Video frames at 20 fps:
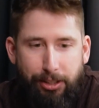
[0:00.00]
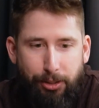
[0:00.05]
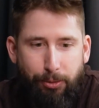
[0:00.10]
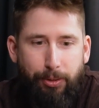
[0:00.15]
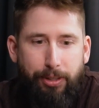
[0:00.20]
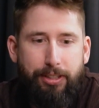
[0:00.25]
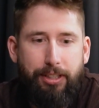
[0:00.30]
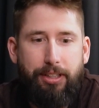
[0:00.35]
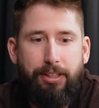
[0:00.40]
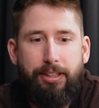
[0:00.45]
to
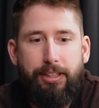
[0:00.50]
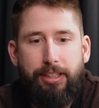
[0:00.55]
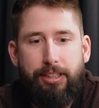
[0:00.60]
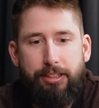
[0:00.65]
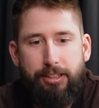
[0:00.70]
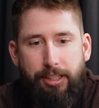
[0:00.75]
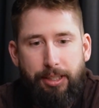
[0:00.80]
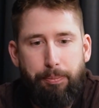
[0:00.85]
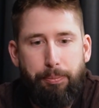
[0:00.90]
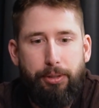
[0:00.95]
it and think
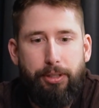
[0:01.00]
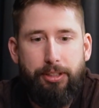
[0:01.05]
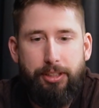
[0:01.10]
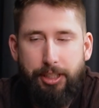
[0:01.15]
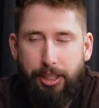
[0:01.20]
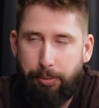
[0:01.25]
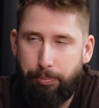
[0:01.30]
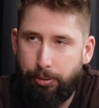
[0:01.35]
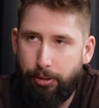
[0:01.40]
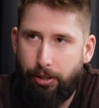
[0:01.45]
deeper and
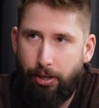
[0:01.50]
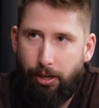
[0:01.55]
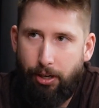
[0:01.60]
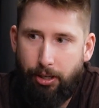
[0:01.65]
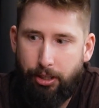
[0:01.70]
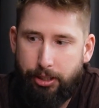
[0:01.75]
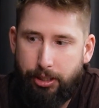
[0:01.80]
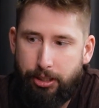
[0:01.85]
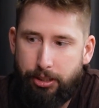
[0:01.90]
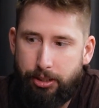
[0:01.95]
deeper
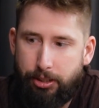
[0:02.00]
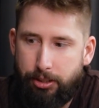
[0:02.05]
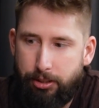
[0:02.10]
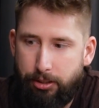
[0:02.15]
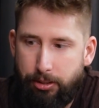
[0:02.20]
on it,